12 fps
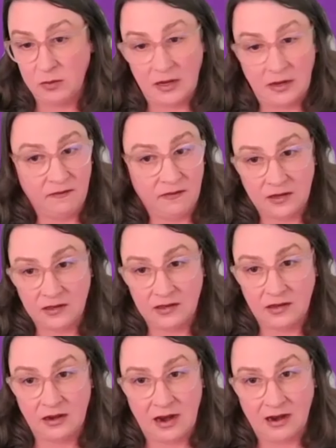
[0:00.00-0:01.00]
benefits,
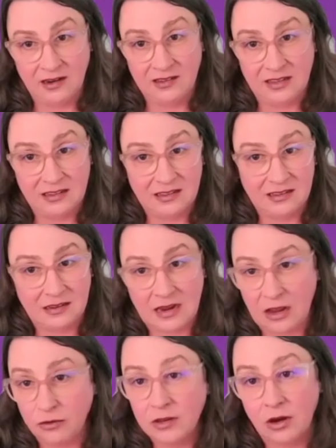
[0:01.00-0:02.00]
and access to
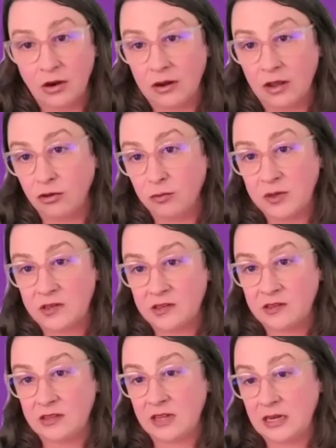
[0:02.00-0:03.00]
healthcare and other
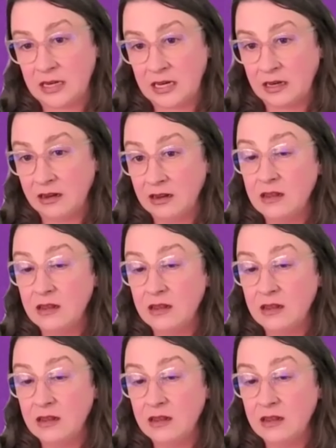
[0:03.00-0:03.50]
pieces they need